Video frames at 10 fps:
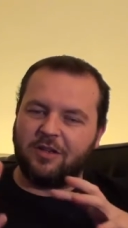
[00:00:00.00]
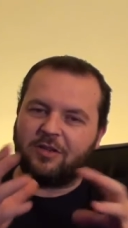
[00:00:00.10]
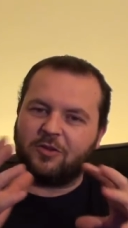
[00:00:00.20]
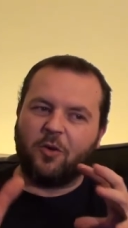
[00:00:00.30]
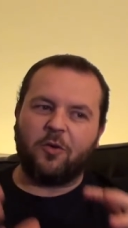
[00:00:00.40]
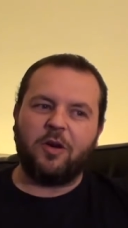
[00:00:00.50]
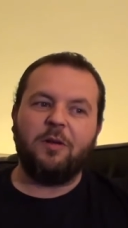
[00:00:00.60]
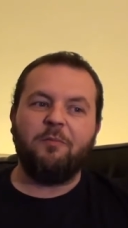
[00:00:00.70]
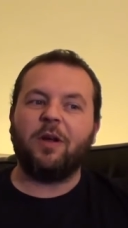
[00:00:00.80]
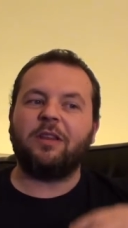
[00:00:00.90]

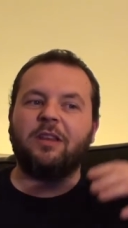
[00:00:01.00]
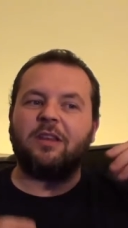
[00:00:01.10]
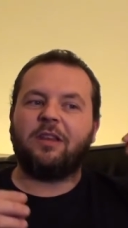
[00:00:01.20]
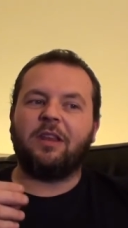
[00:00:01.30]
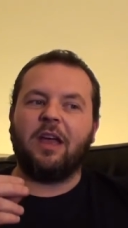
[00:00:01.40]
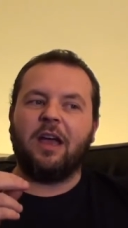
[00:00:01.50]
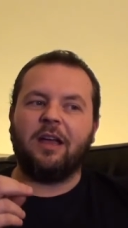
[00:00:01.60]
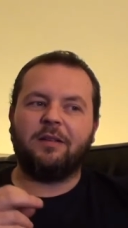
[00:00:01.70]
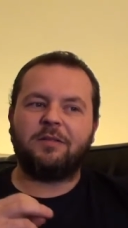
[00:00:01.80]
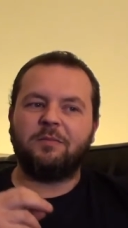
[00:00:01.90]
story, but uh,